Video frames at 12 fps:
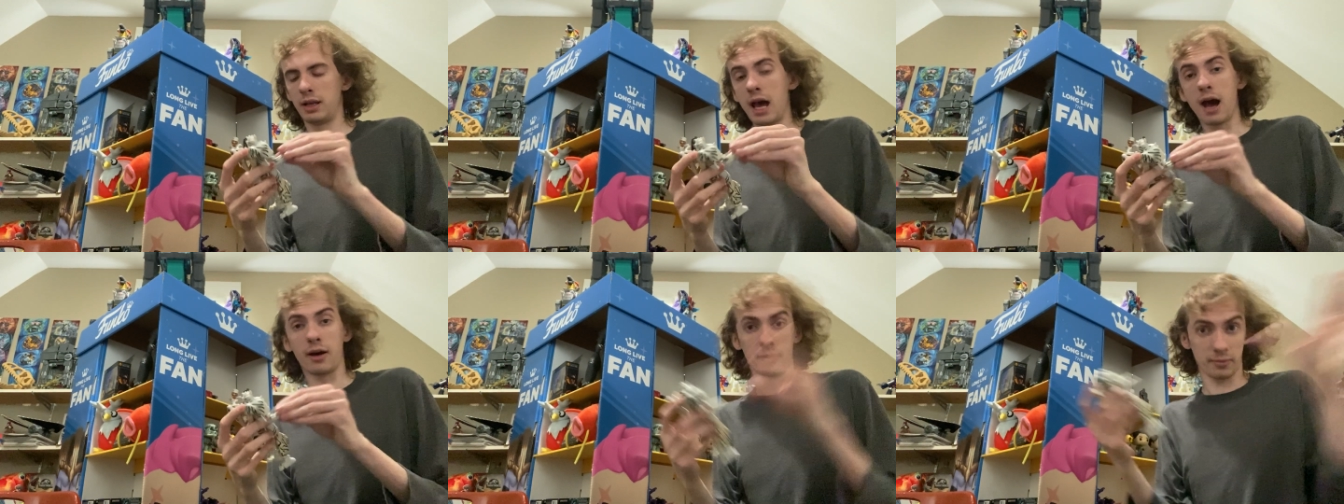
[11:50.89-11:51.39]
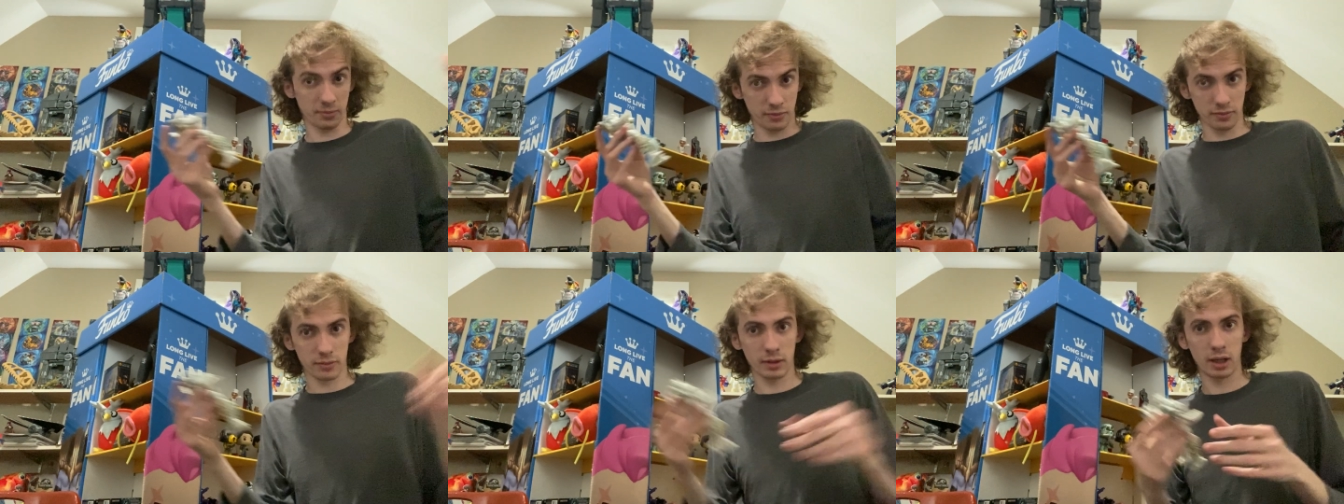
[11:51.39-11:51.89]
now,
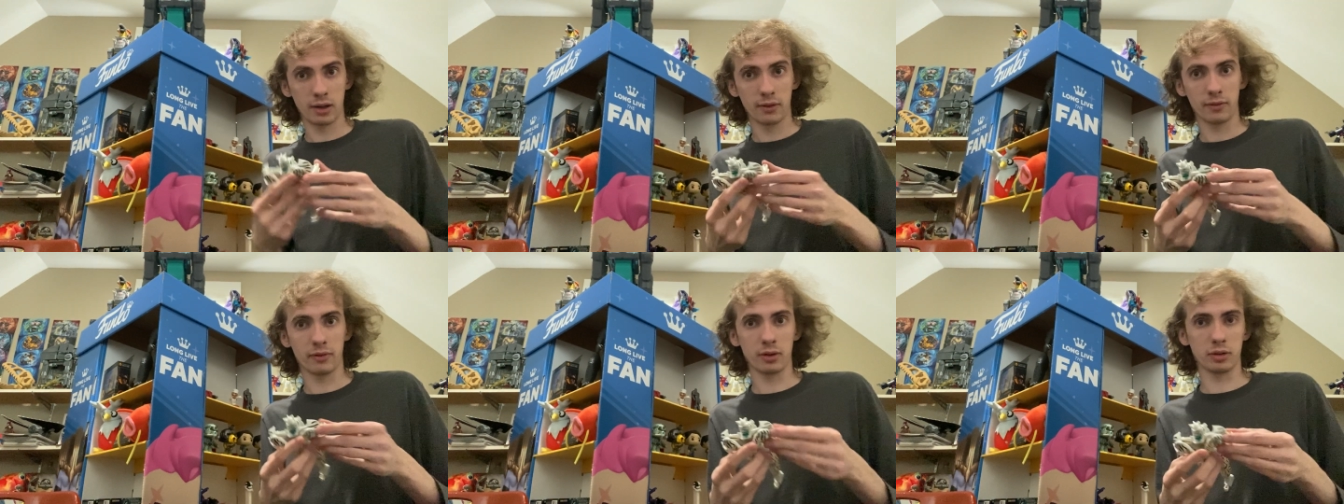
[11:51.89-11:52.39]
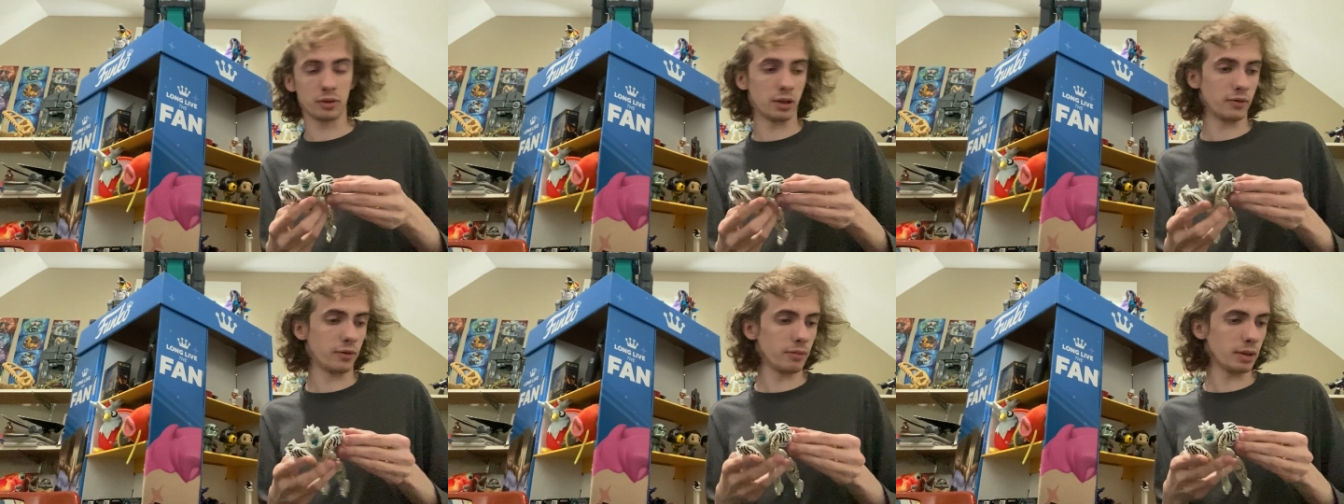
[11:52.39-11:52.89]
for
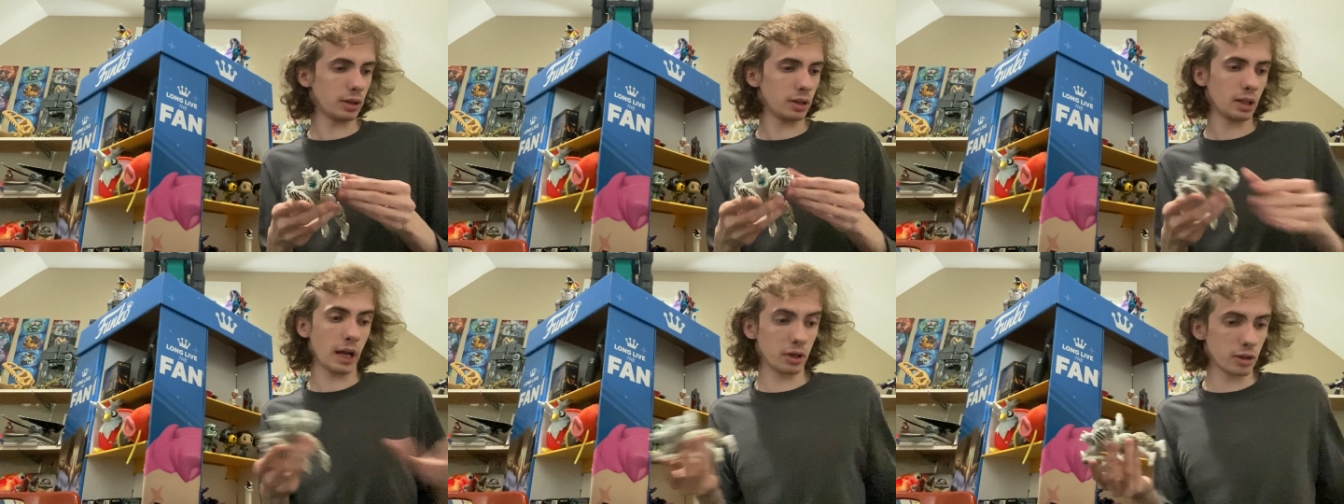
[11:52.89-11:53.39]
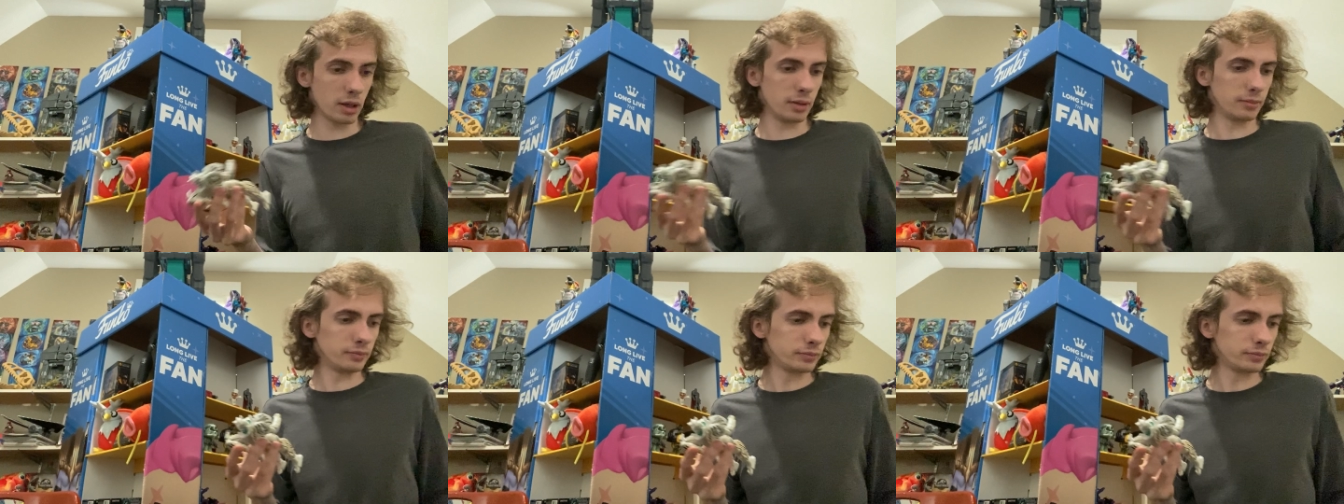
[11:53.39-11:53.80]
transforming Tigertron.